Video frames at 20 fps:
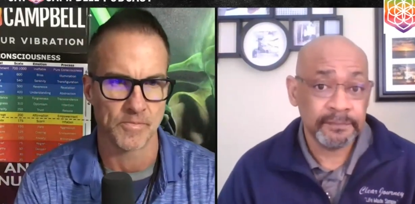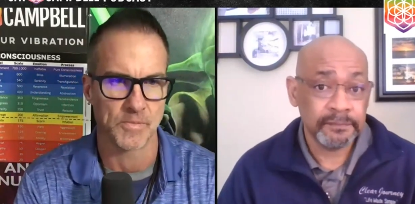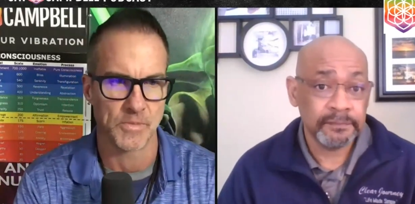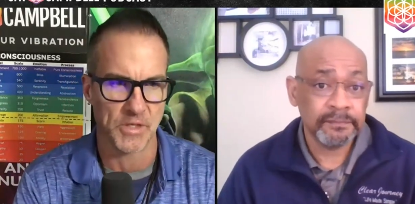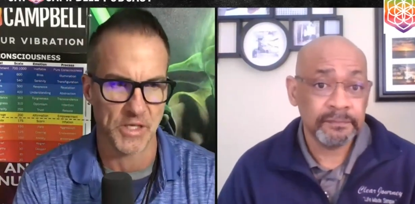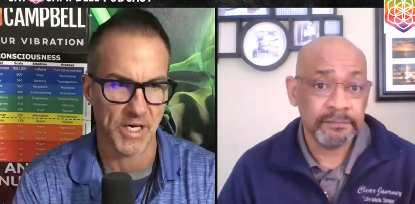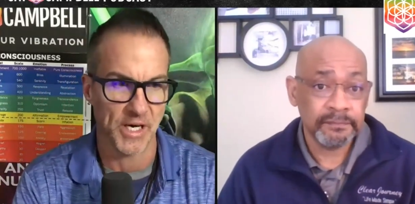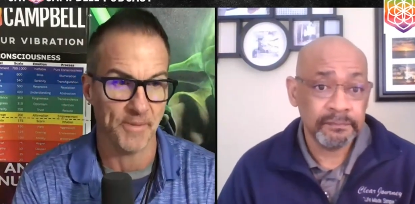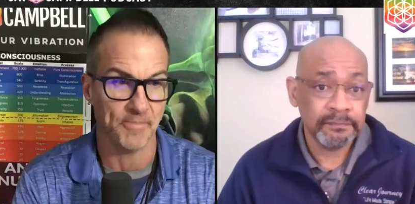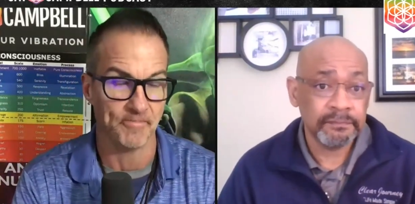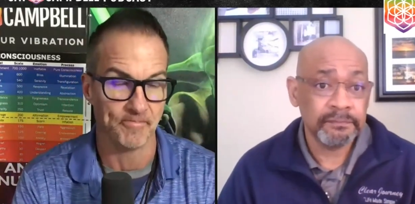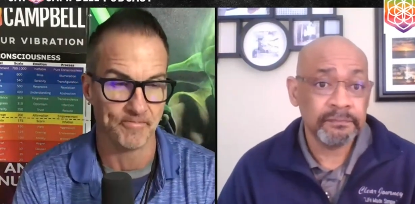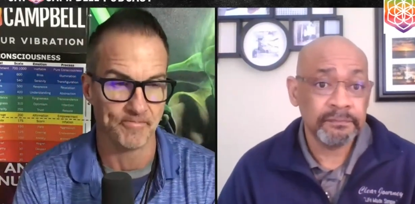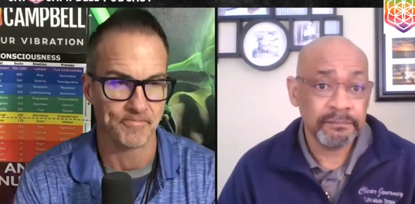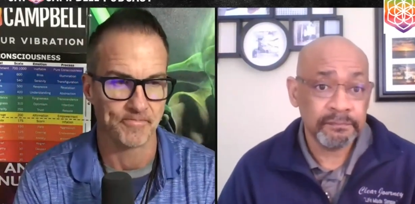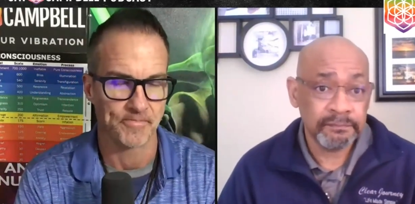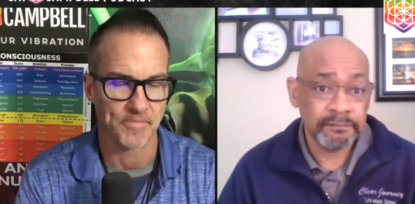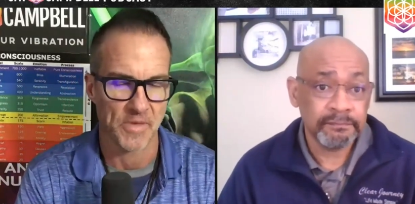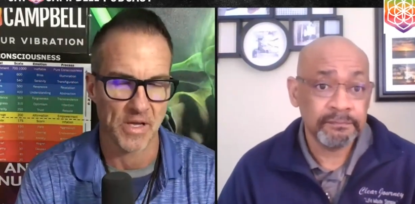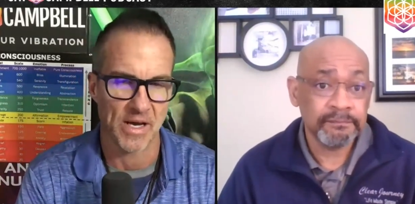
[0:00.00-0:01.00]
Speaker 1: Yeah.
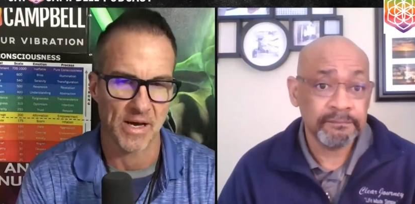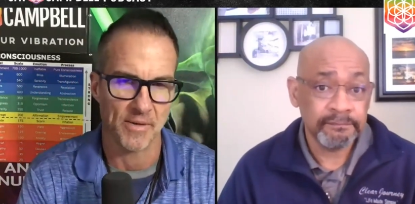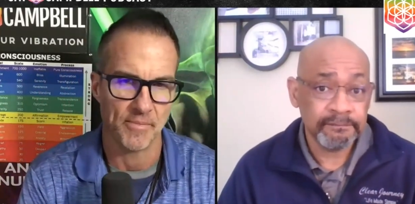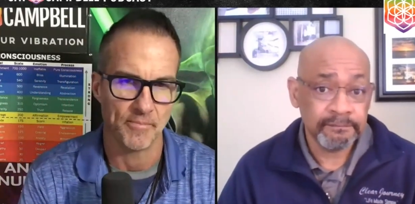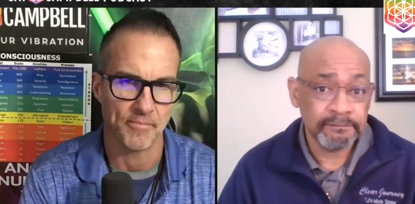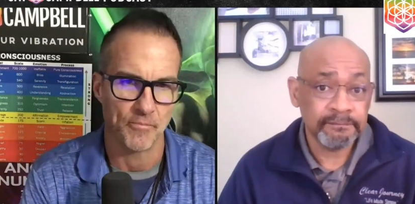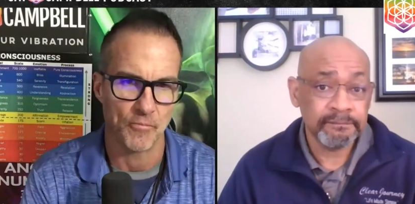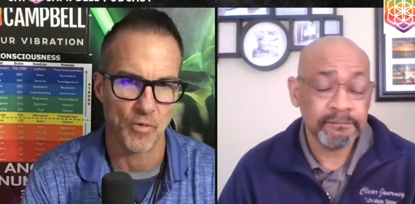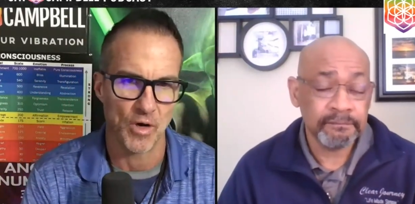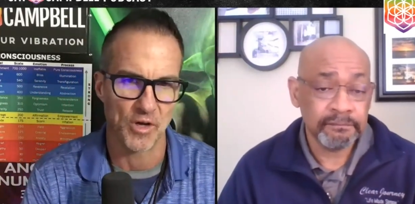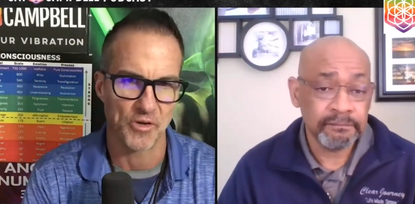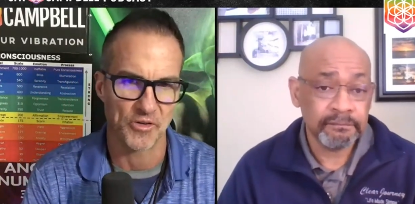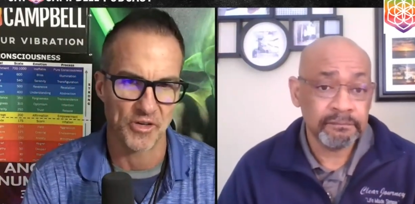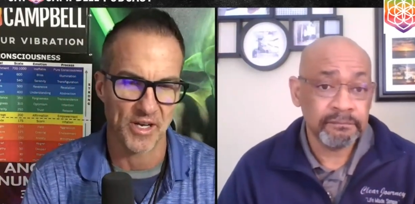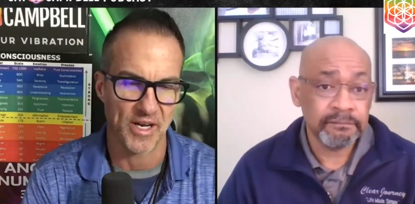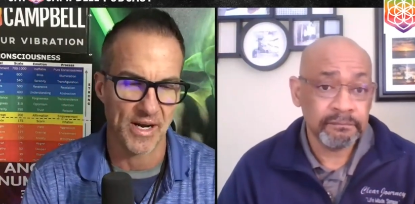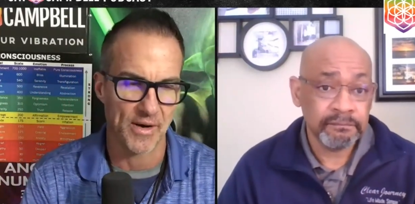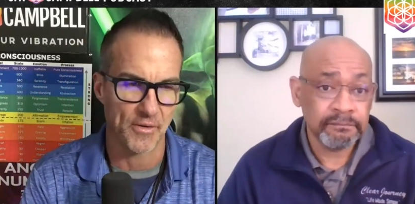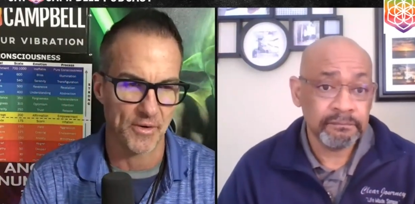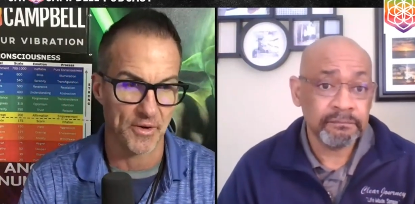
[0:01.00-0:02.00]
Yeah. Well
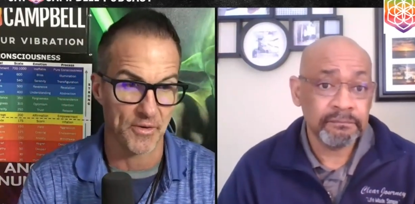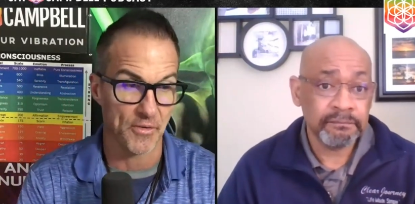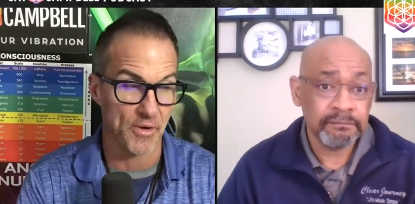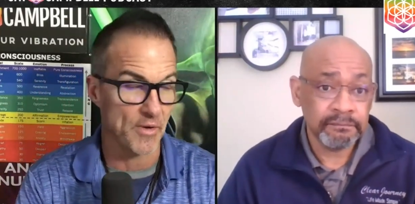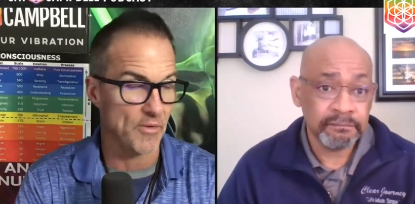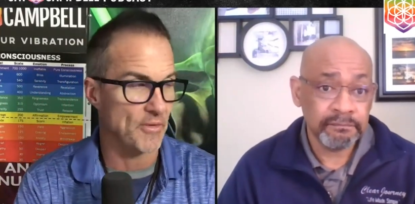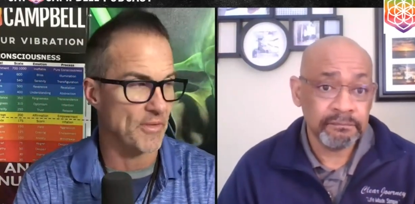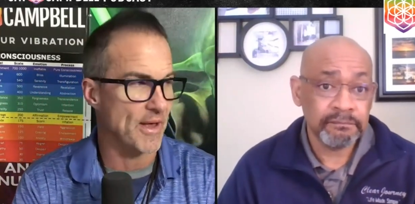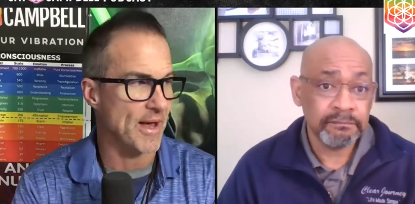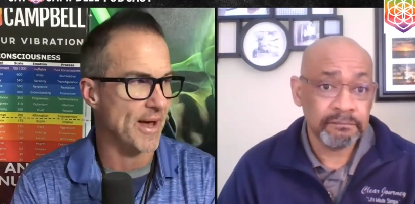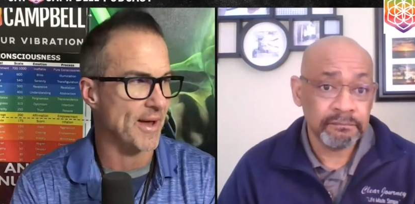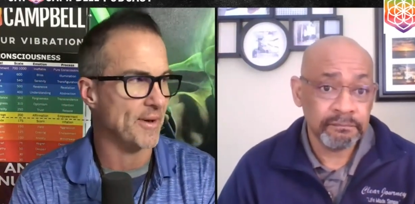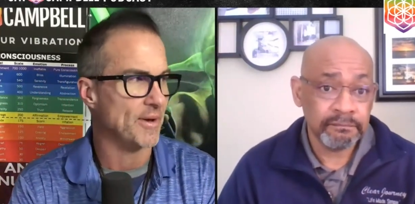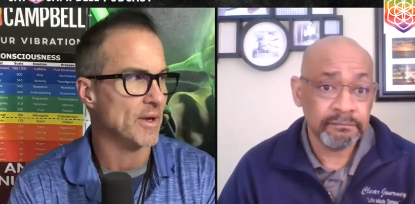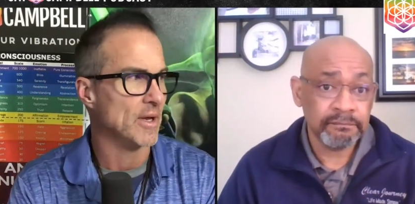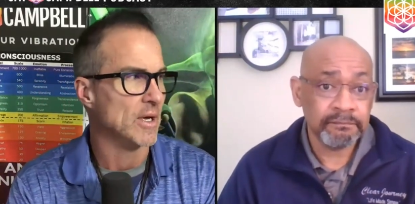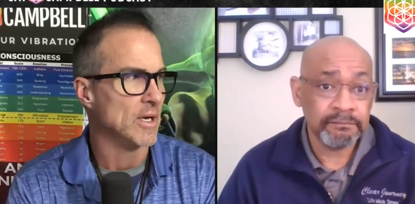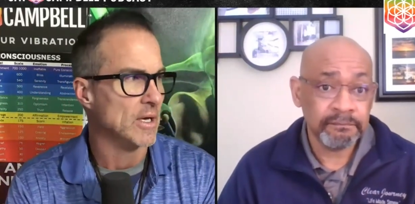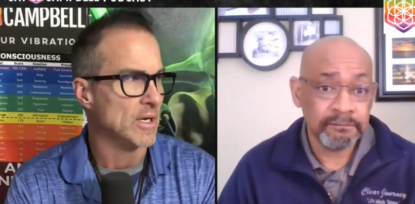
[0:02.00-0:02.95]
said. I would agree with that.